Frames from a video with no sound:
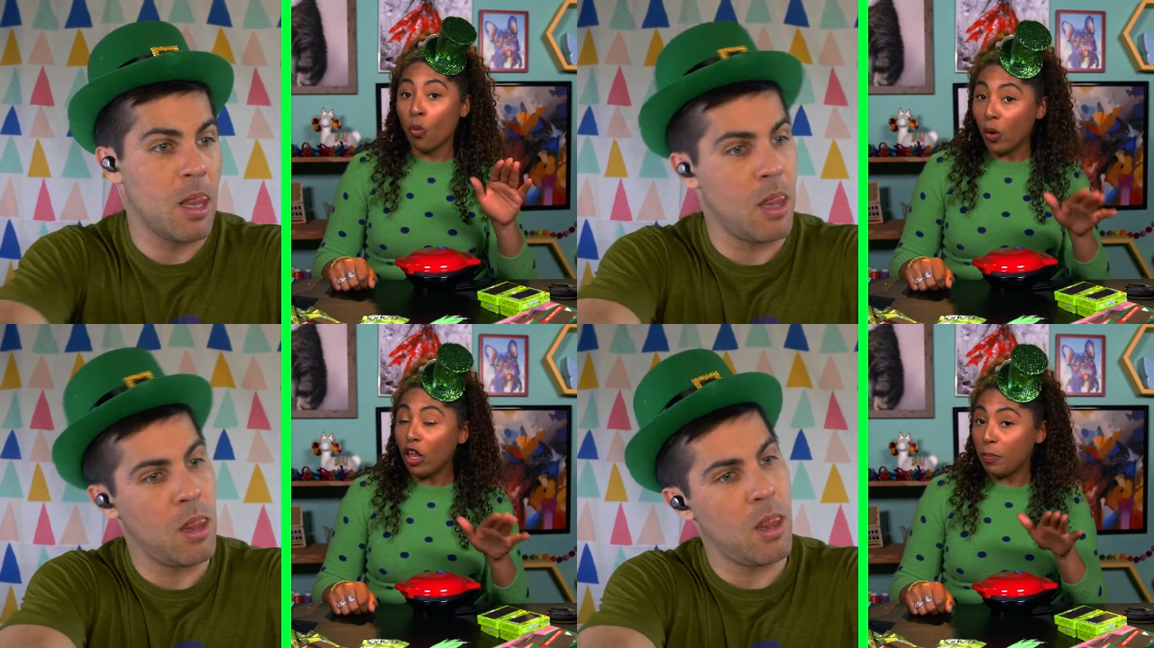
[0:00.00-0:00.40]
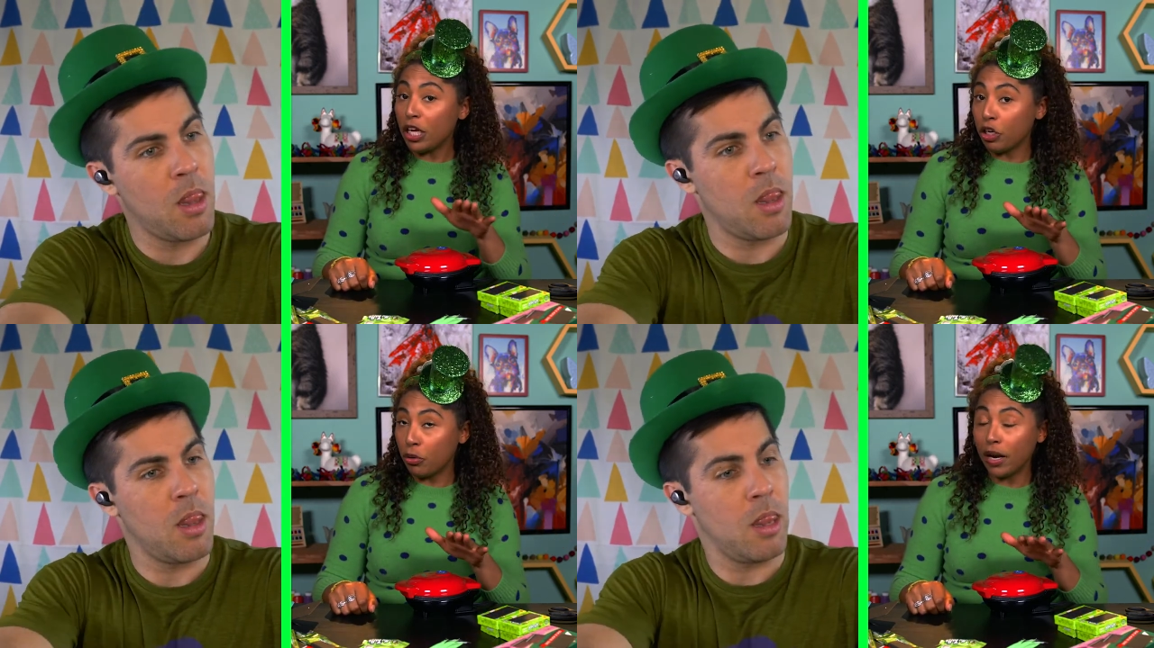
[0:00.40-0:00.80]
Speaker 1: will
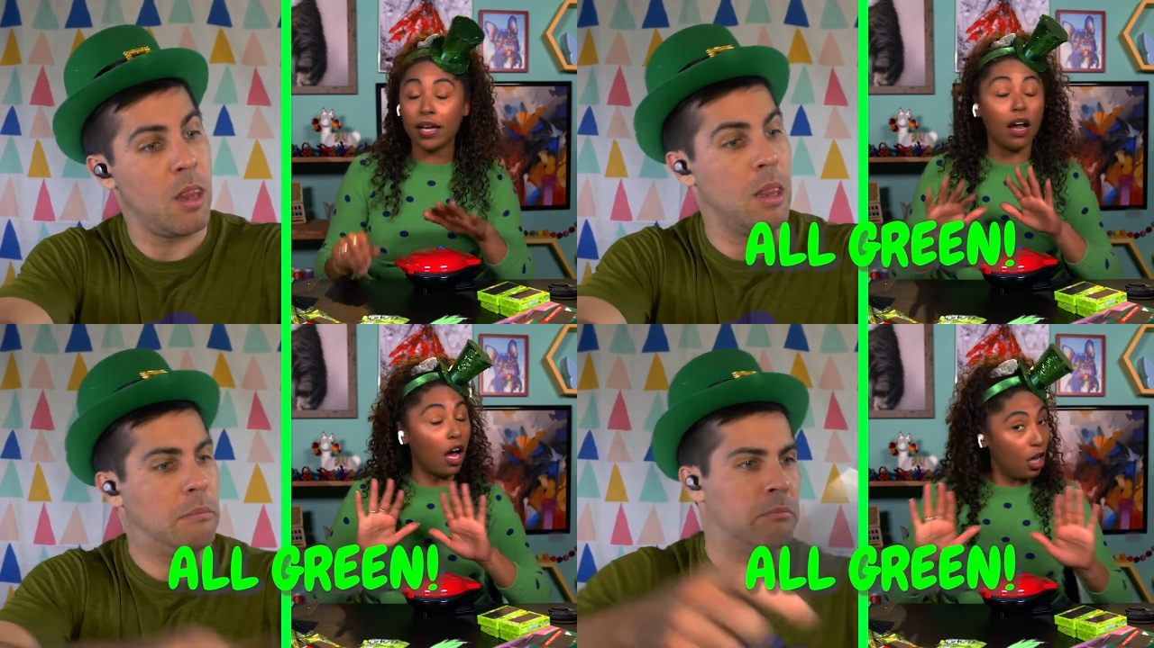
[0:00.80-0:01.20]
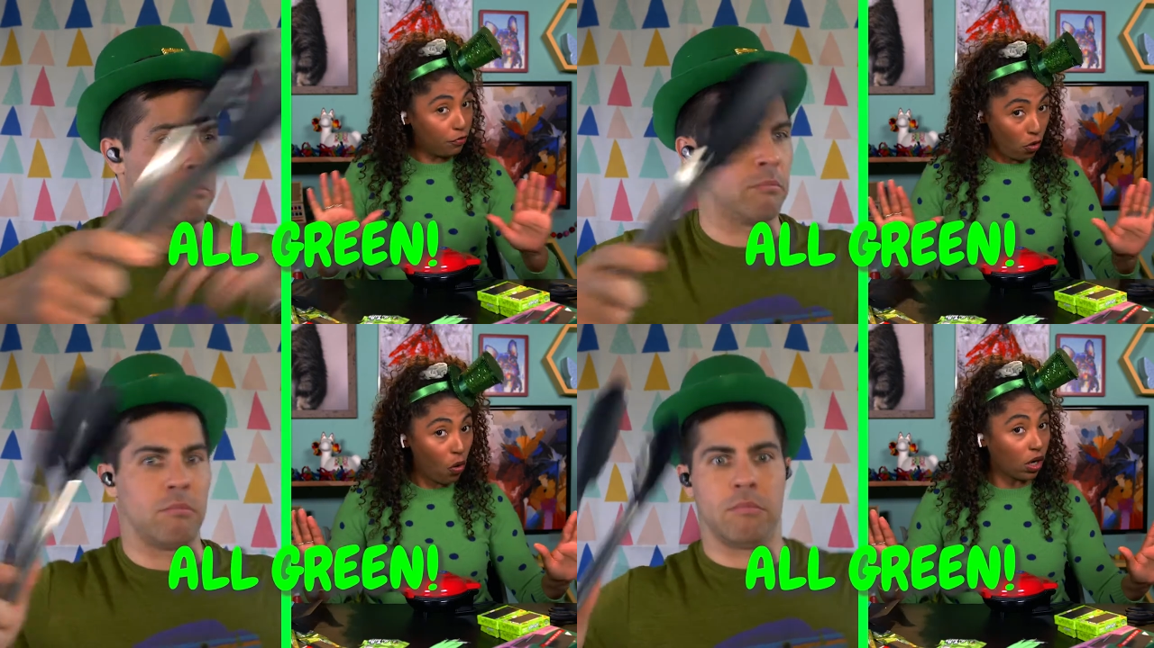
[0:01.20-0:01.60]
be green,
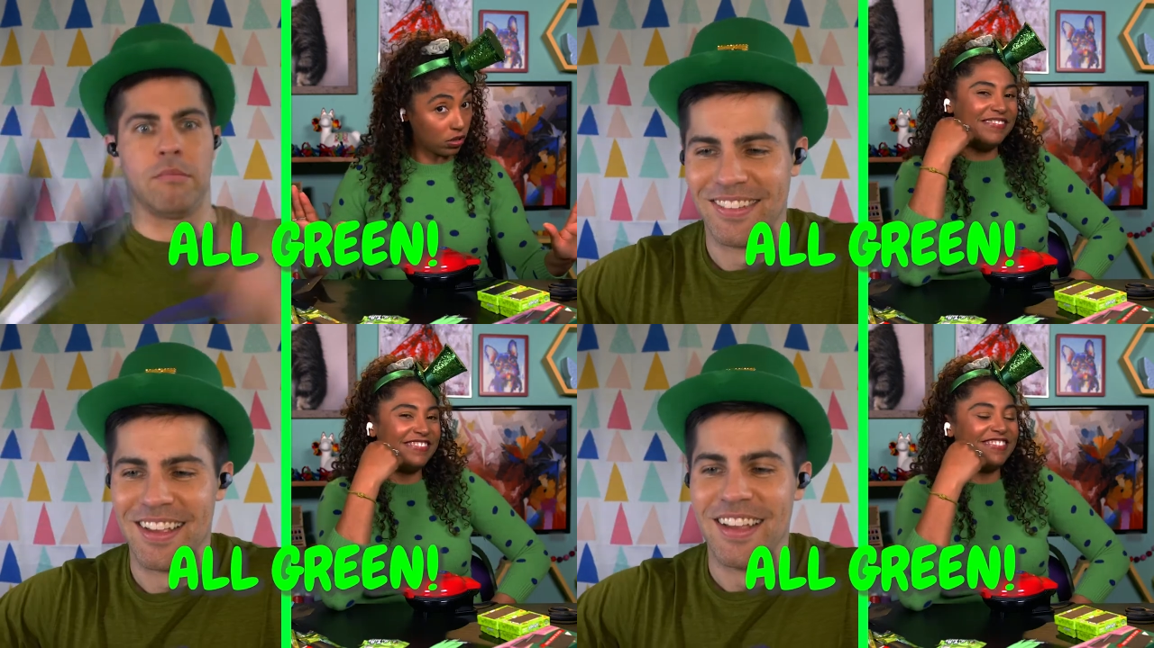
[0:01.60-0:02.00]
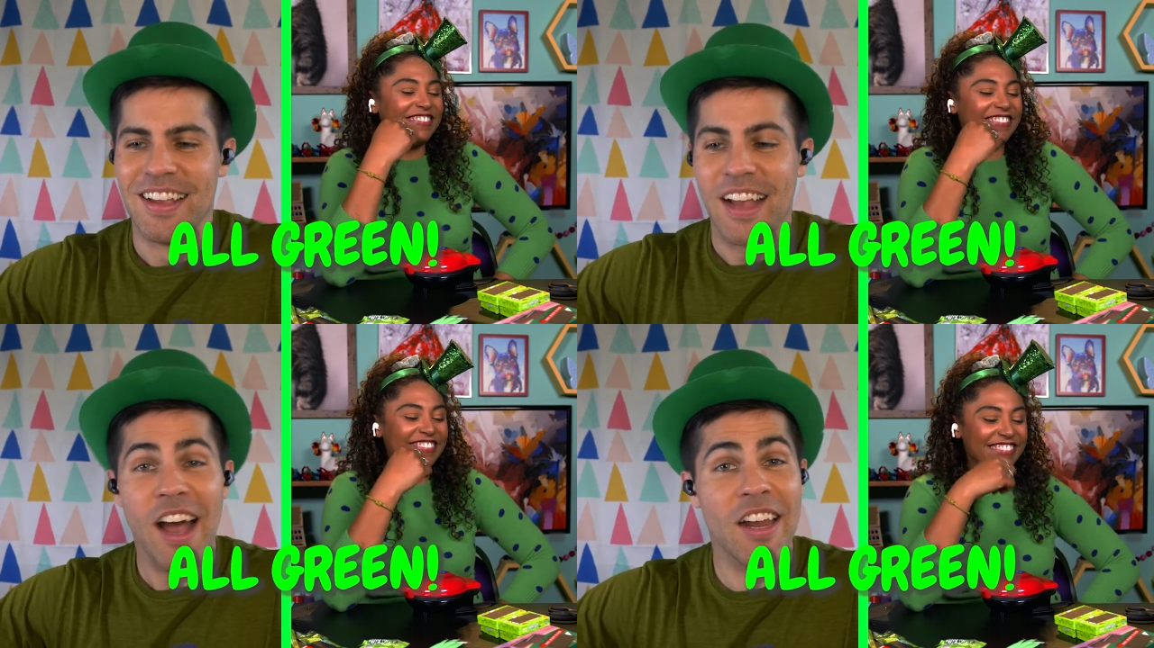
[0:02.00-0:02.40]
of course.
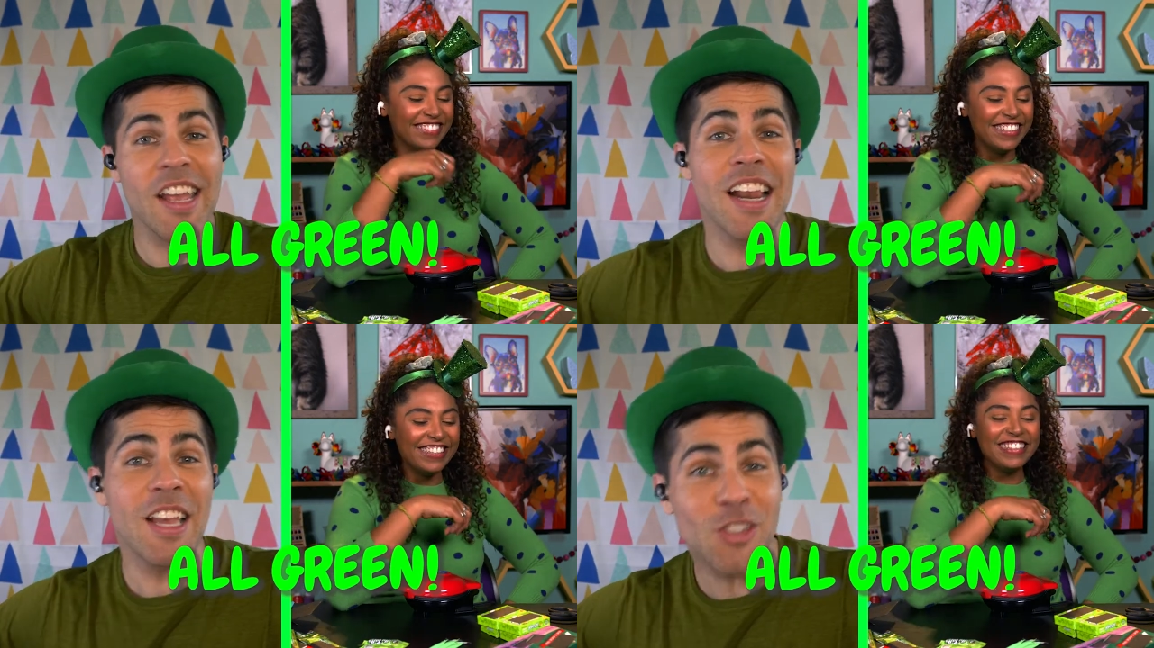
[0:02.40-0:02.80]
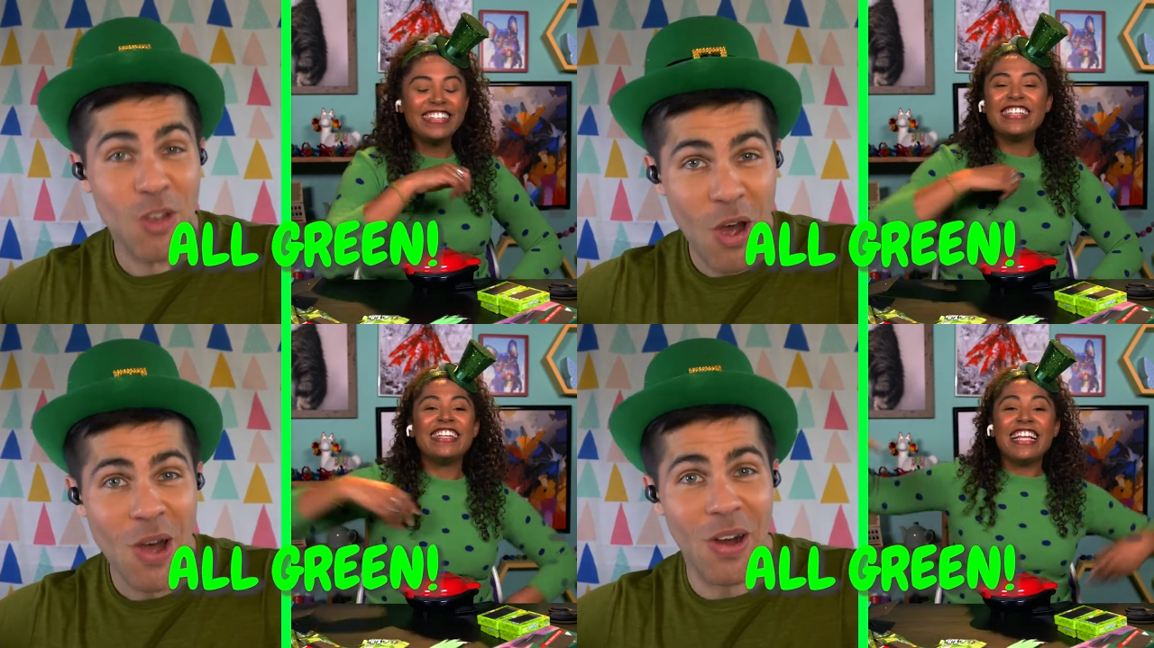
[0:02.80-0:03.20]
All
Speaker 2: right, let's
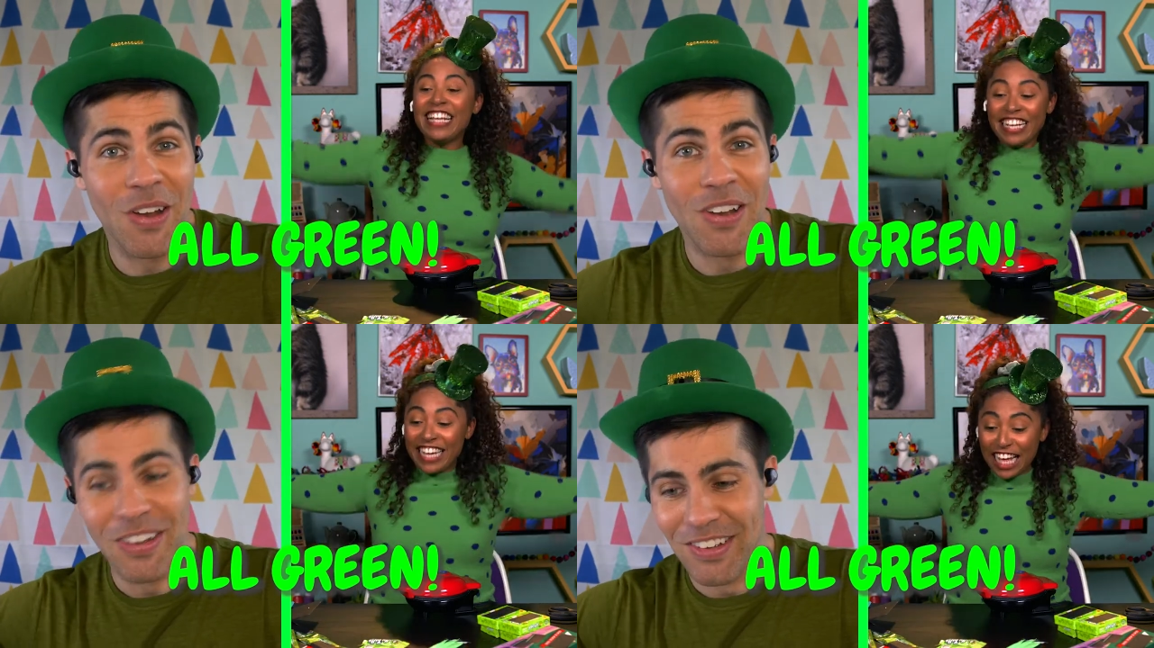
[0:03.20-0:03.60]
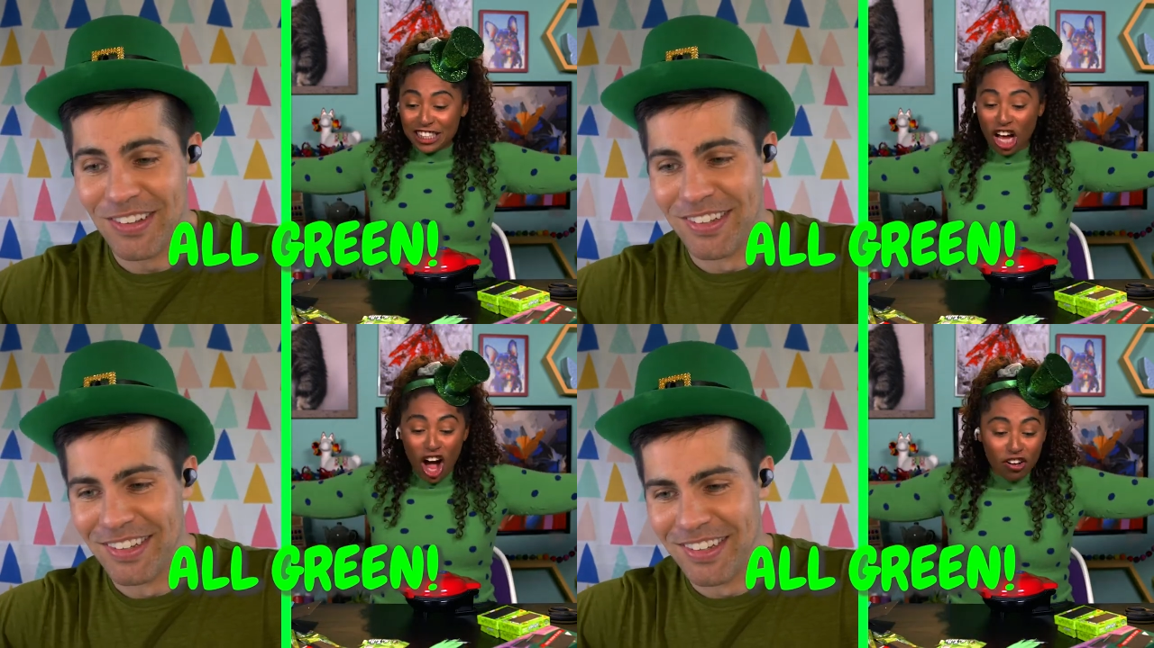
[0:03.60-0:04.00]
go.
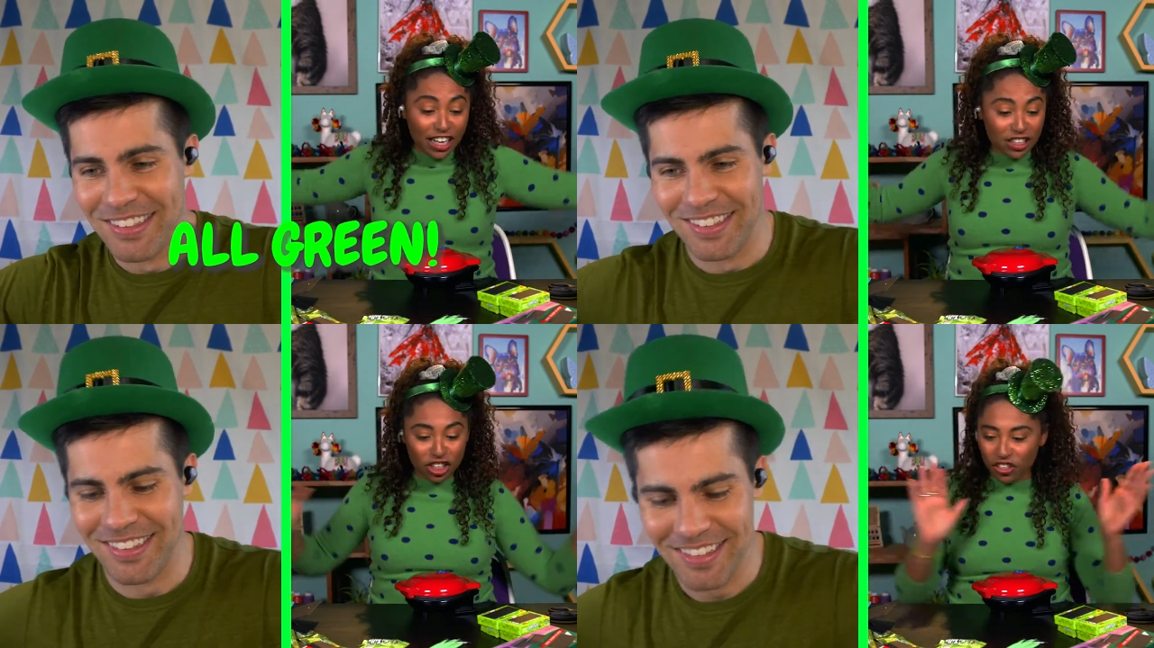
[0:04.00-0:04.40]
Speaker 1: Let's go, let's do